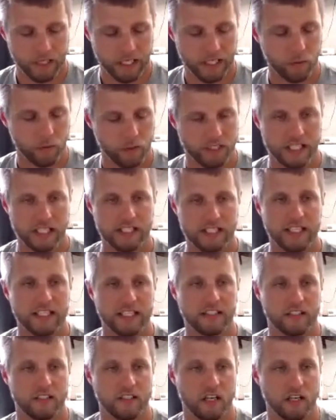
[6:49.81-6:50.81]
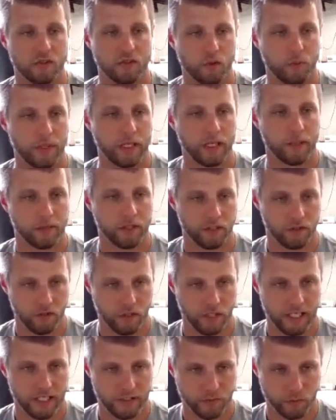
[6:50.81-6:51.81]
And once in season starts, we'll be up there
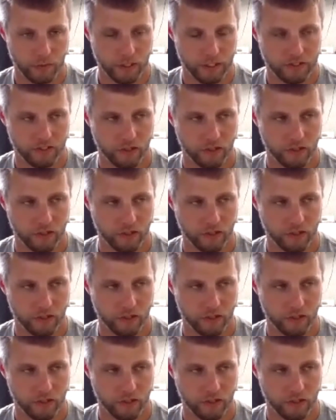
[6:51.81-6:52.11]
3 days a week.